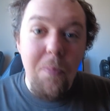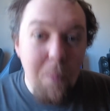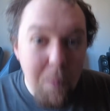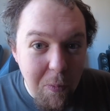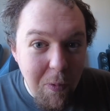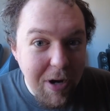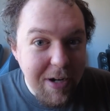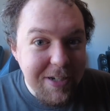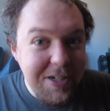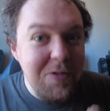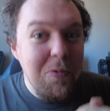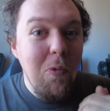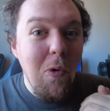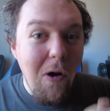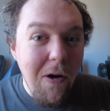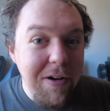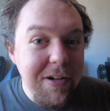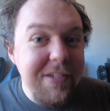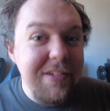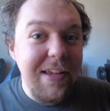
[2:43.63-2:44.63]
which
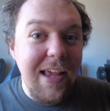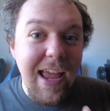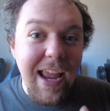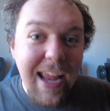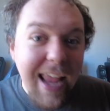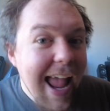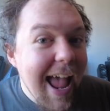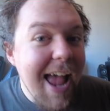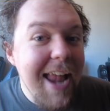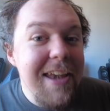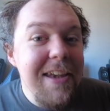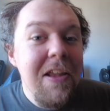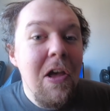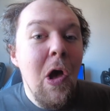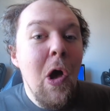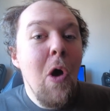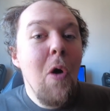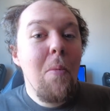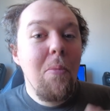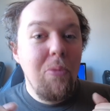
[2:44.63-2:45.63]
was again
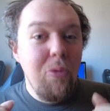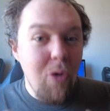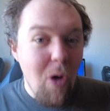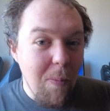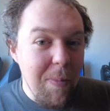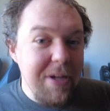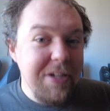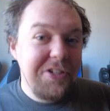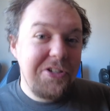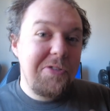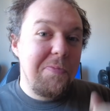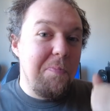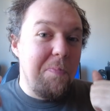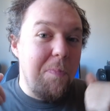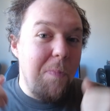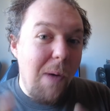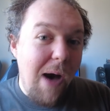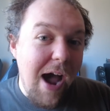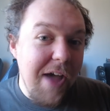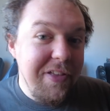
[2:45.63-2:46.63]
promised
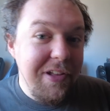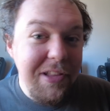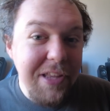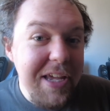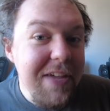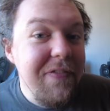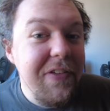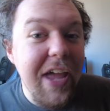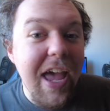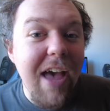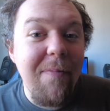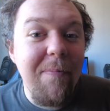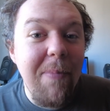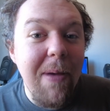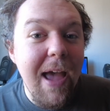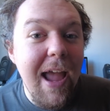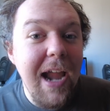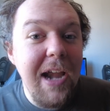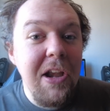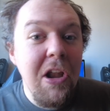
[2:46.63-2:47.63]
by the Leave
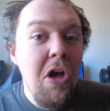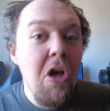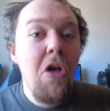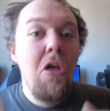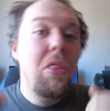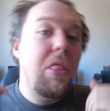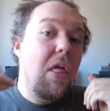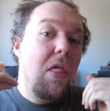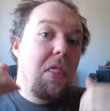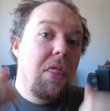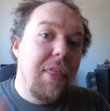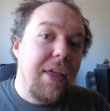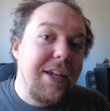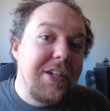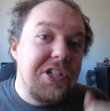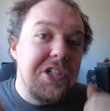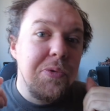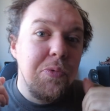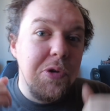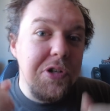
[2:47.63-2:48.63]
campaign that
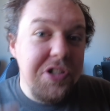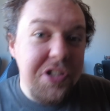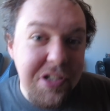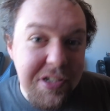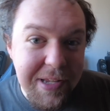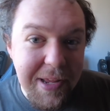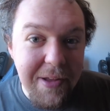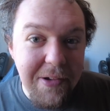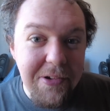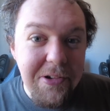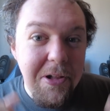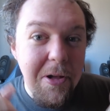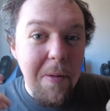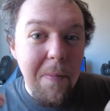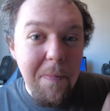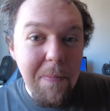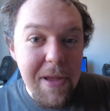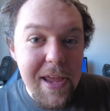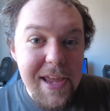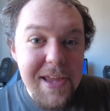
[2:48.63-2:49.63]
this would still
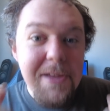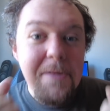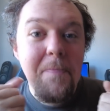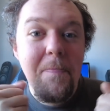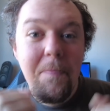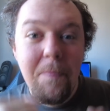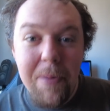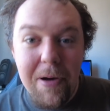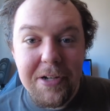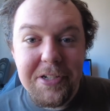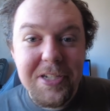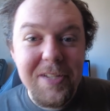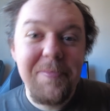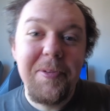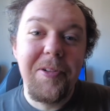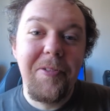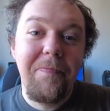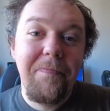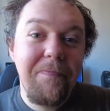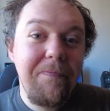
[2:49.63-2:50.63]
be
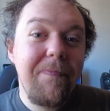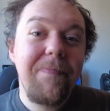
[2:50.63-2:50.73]
possible.